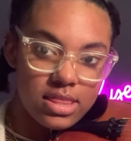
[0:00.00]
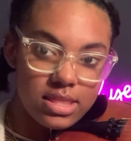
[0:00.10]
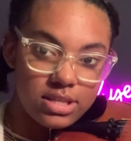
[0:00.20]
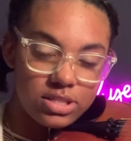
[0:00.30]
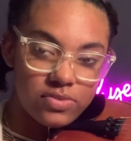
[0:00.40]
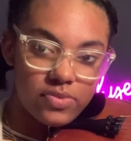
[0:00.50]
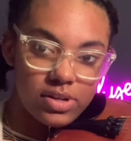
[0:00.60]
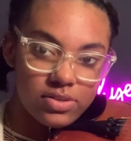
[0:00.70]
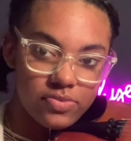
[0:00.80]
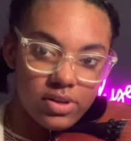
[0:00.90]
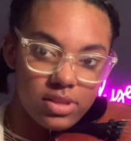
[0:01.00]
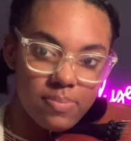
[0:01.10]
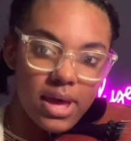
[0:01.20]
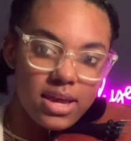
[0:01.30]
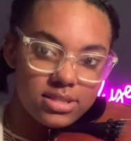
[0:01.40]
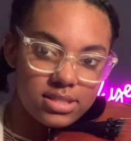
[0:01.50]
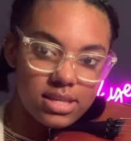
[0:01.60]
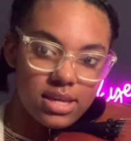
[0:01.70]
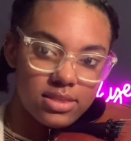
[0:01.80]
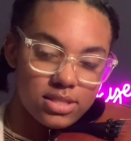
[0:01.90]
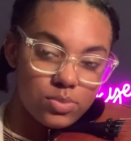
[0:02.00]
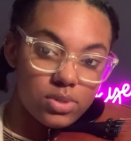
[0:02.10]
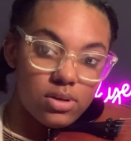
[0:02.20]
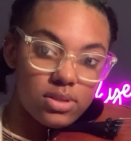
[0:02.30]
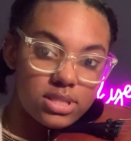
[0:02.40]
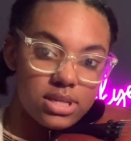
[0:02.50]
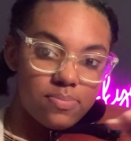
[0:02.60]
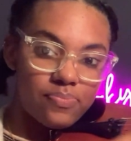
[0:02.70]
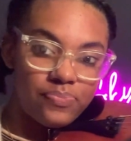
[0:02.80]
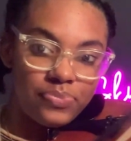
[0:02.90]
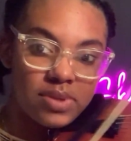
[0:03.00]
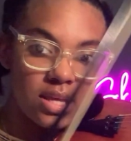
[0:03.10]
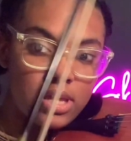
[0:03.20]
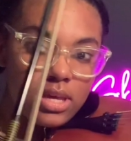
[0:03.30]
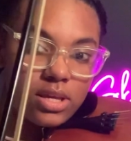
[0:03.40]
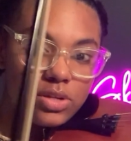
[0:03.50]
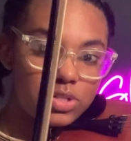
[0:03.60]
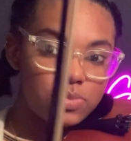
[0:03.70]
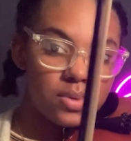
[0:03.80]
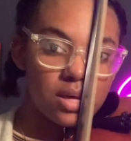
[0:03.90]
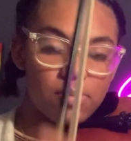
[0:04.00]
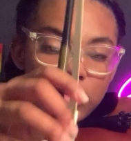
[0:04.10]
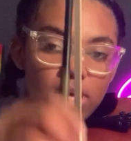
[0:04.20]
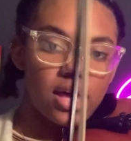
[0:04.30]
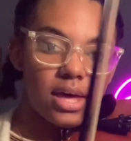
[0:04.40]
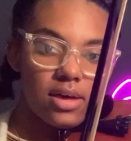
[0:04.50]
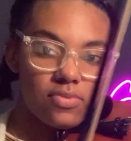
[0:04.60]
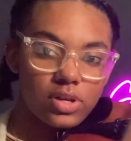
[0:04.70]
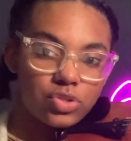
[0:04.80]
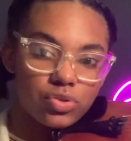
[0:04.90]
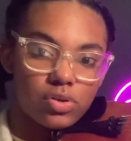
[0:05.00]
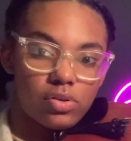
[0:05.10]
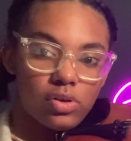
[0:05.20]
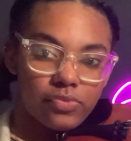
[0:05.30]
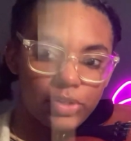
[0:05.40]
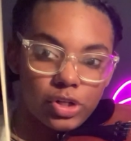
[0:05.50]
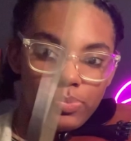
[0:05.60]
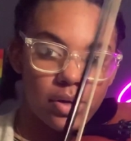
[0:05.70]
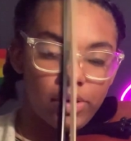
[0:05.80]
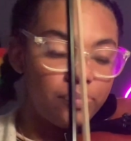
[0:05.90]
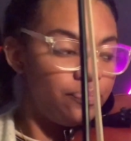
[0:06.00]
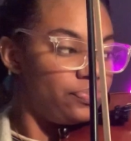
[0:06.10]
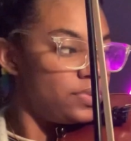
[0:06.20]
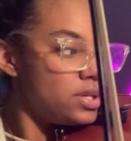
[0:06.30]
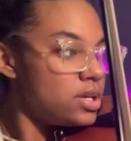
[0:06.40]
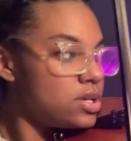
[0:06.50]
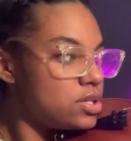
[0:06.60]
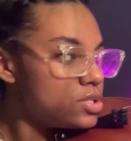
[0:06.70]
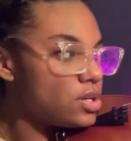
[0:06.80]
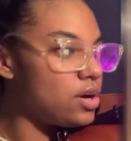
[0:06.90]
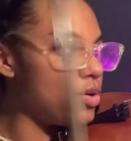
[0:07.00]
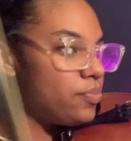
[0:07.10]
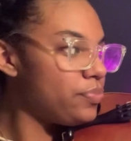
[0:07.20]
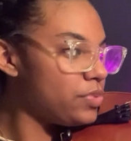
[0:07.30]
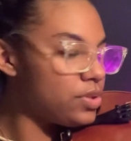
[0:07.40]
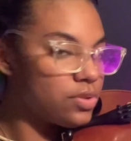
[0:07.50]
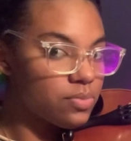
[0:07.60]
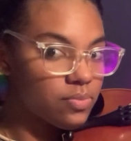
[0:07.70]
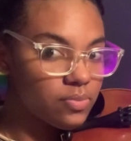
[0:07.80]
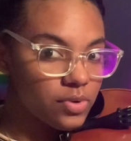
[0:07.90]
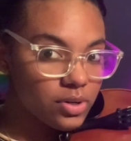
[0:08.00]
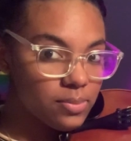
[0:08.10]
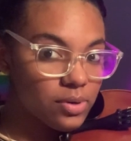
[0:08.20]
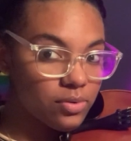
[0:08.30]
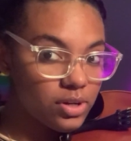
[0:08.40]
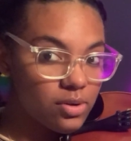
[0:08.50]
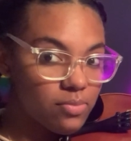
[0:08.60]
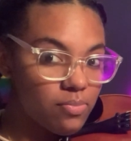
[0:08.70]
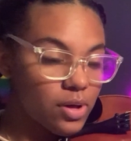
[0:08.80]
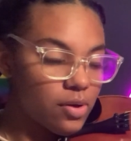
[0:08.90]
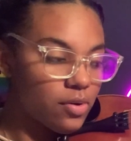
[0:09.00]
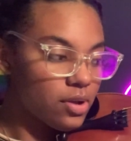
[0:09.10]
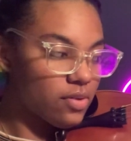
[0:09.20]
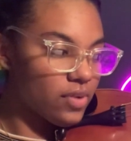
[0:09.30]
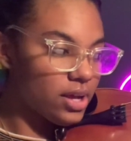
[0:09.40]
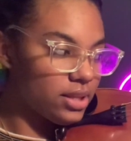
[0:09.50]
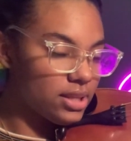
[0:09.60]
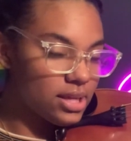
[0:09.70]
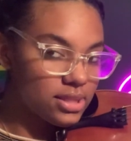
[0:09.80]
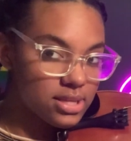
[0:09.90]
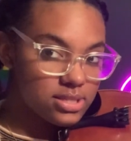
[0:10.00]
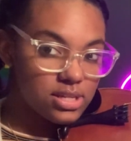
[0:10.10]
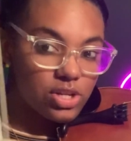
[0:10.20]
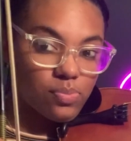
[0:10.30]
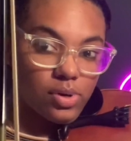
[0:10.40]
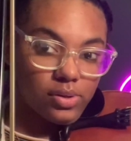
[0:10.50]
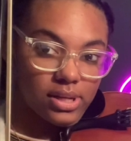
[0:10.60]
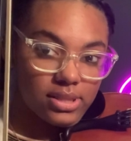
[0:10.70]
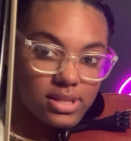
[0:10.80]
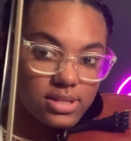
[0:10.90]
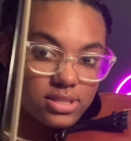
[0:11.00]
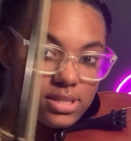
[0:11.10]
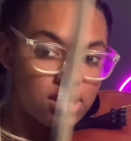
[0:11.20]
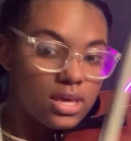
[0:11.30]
these two fingers fall on the base, and this one on the tip. You should be able to have control over your bow. So you're going to be holding your violin like this, and your bow like this.